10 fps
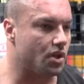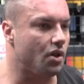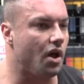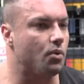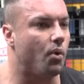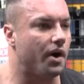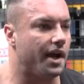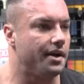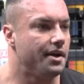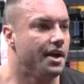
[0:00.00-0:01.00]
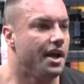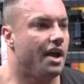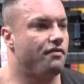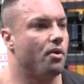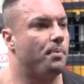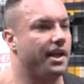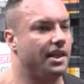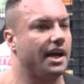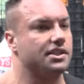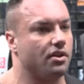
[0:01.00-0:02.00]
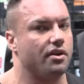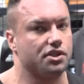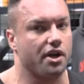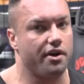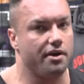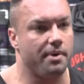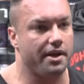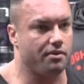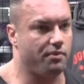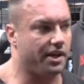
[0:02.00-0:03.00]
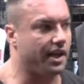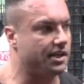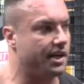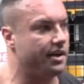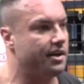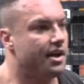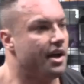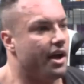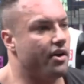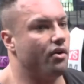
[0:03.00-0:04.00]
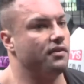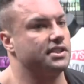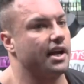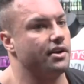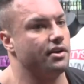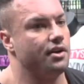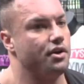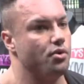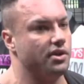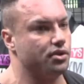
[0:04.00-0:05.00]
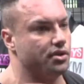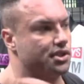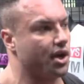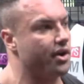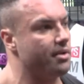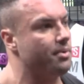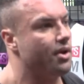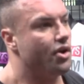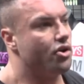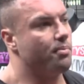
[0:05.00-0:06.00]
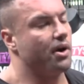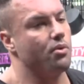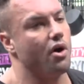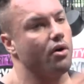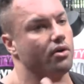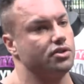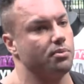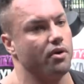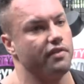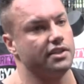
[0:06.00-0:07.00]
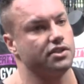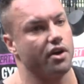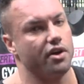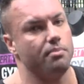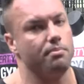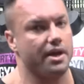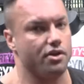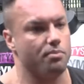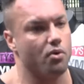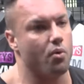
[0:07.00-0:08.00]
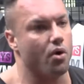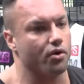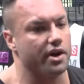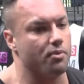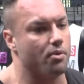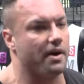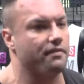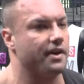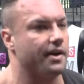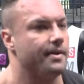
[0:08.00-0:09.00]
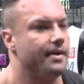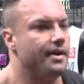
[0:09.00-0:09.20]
like water, if your body lacks a lot of sodium and you're neglecting it, and all of a sudden you introduce sodium, your body will hold on to more of that sodium, making you more watery and more puffier,